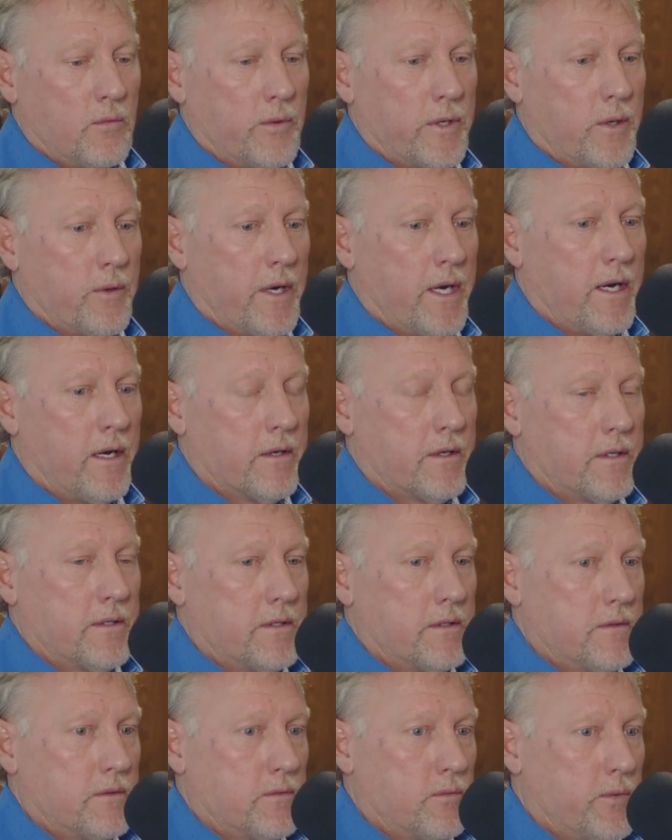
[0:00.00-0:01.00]
We go out
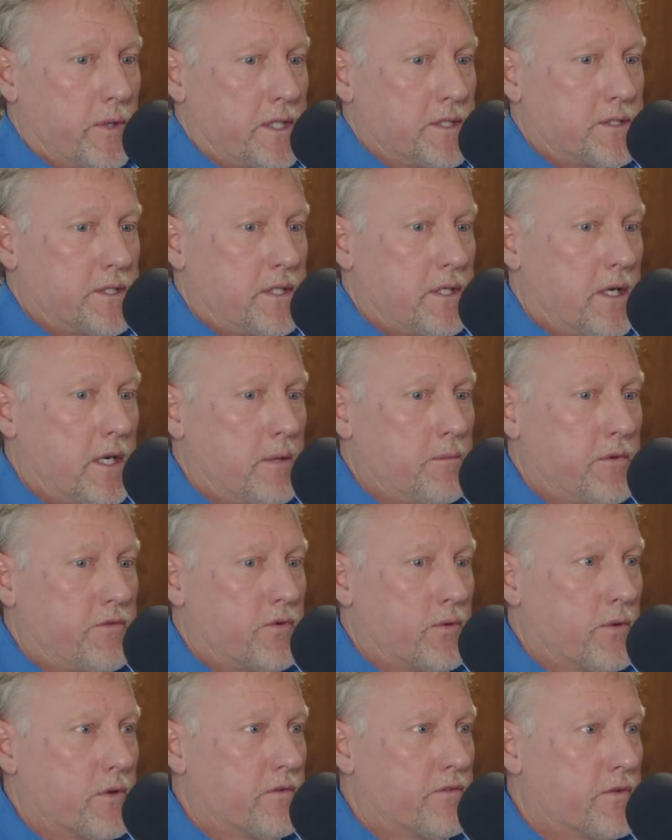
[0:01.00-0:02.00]
Wednesday night
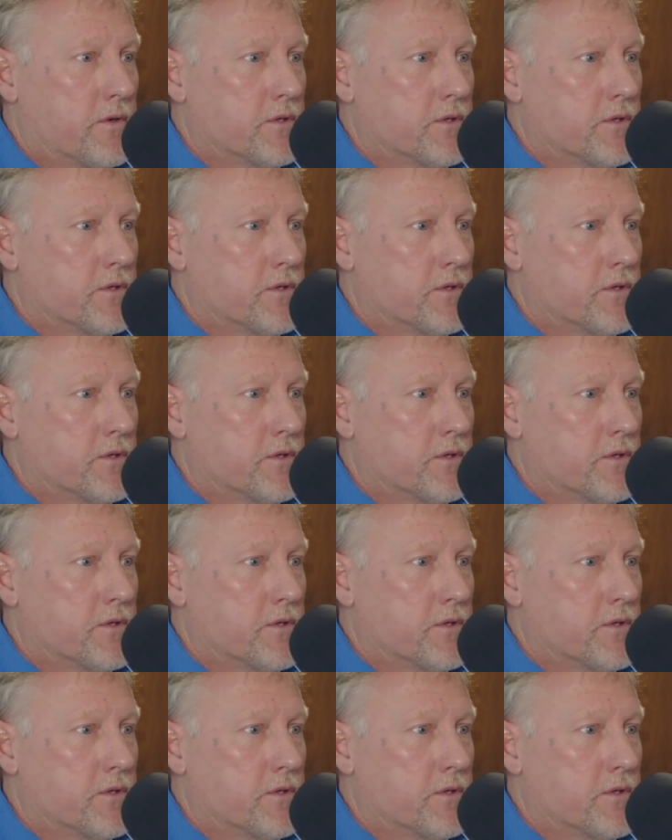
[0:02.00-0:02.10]
before the